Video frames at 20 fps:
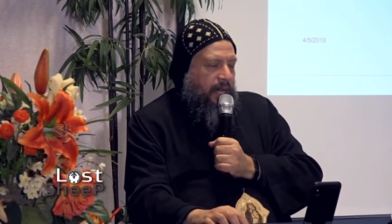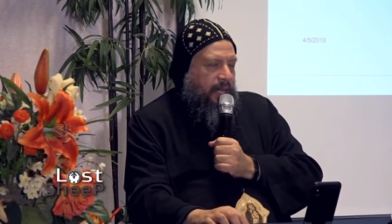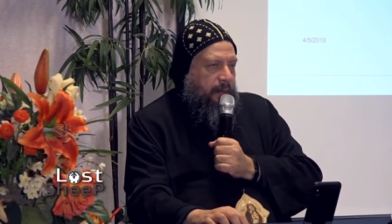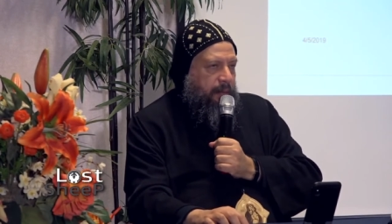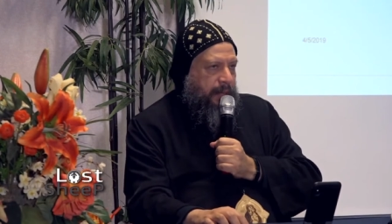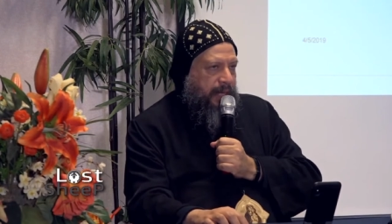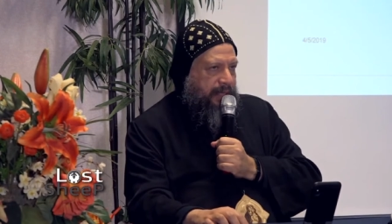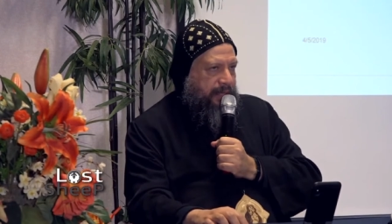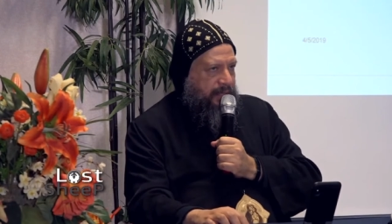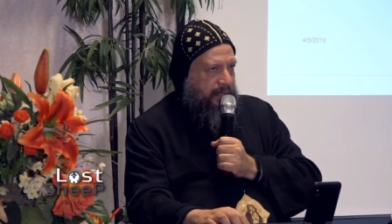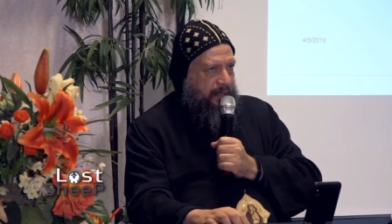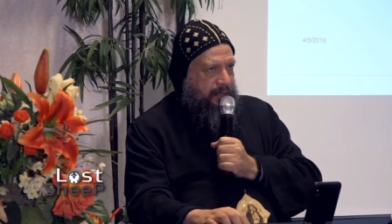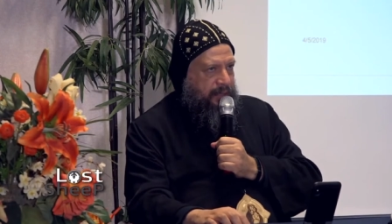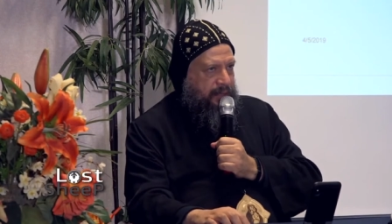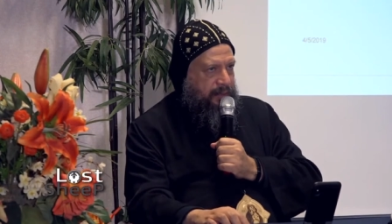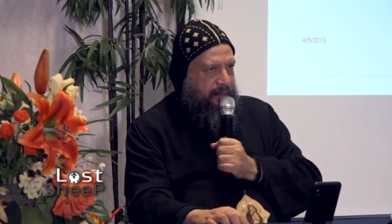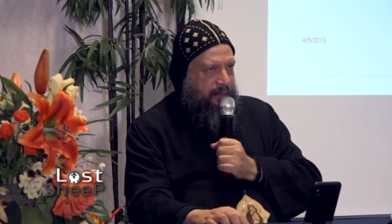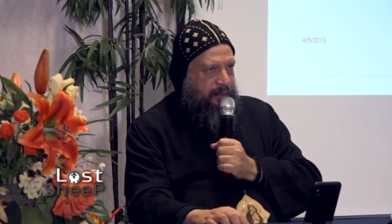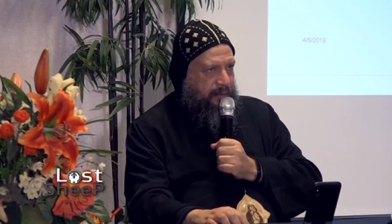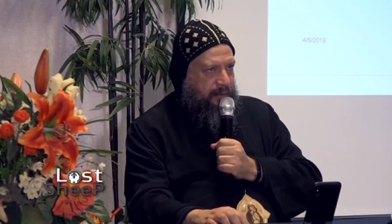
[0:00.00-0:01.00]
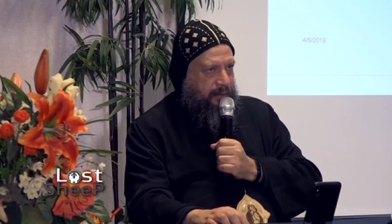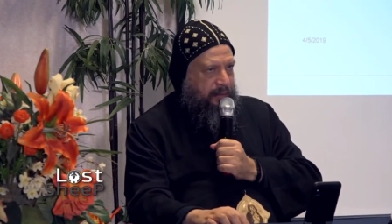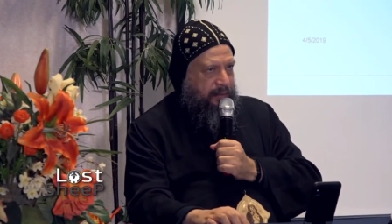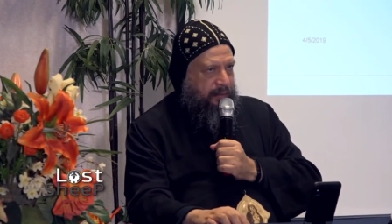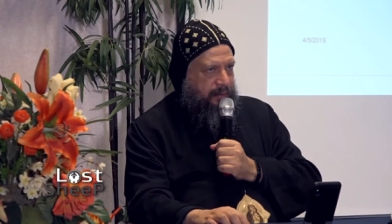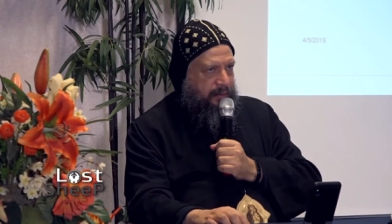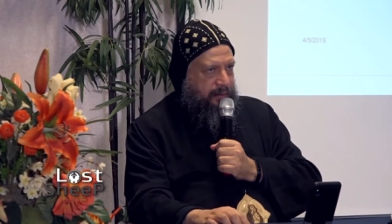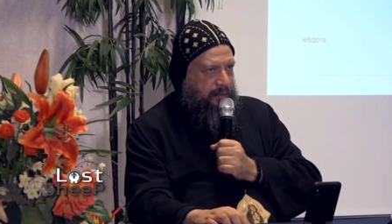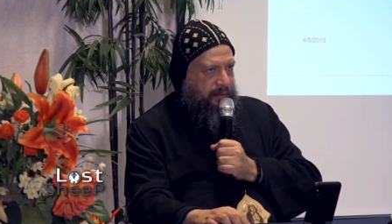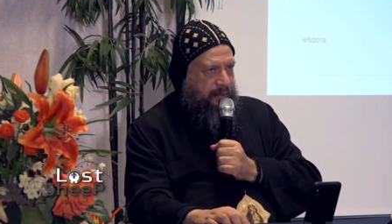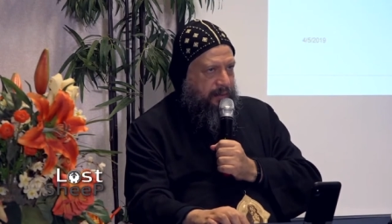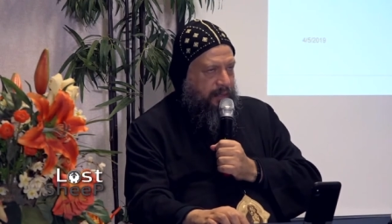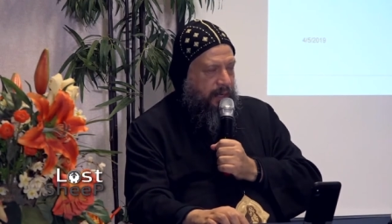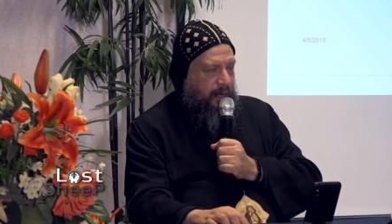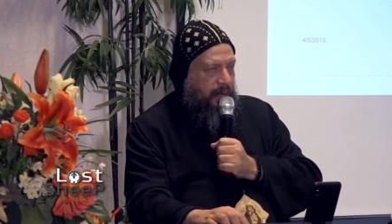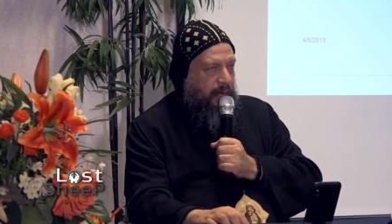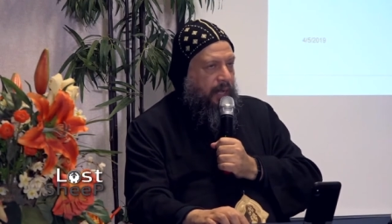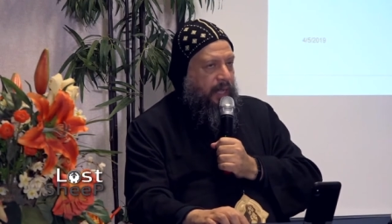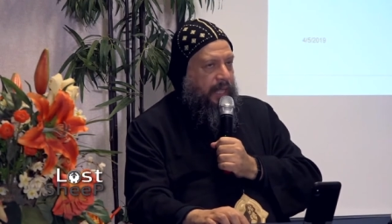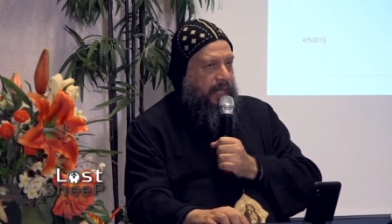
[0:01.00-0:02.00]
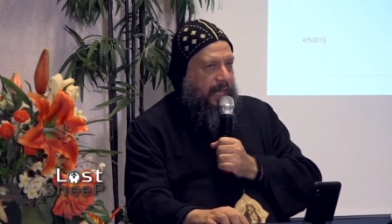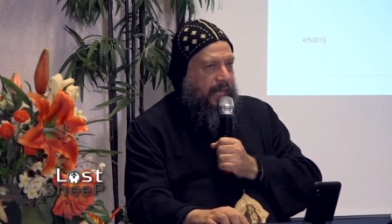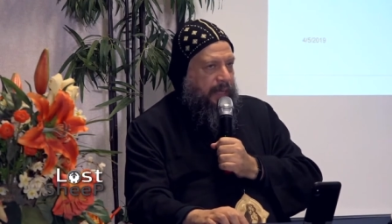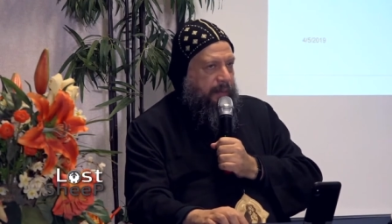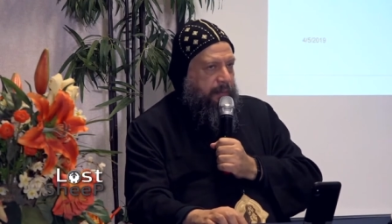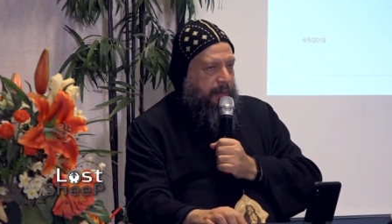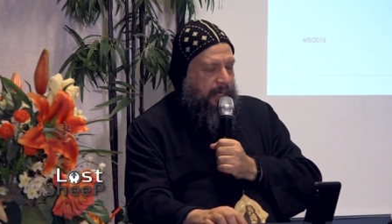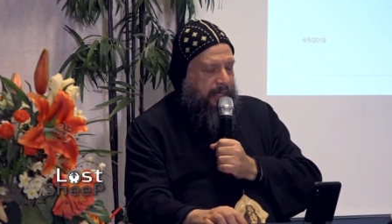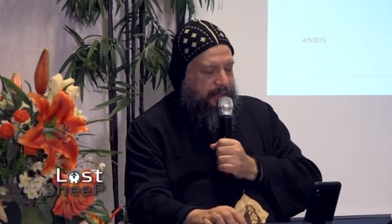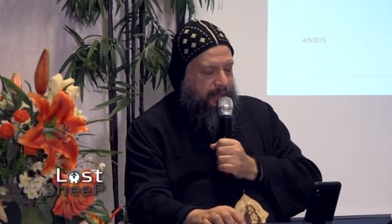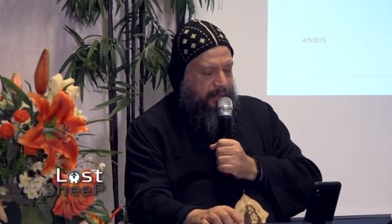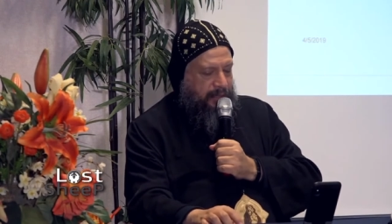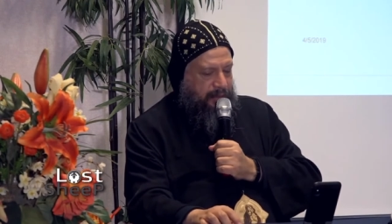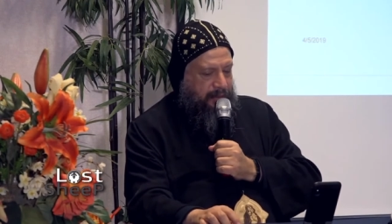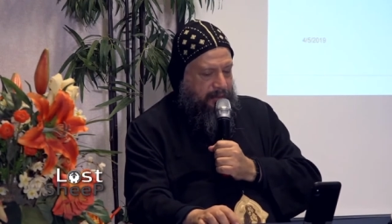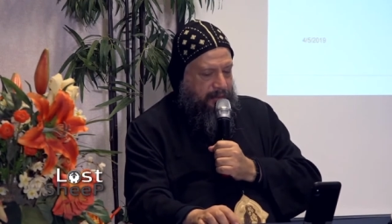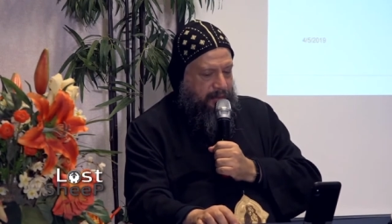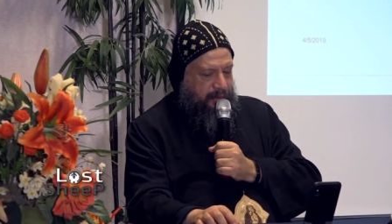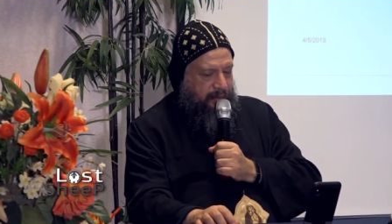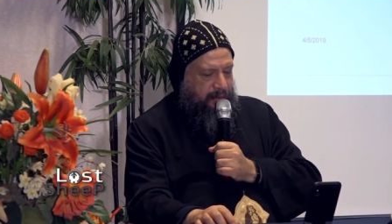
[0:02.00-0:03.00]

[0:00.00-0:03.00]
I am addict. I am addict.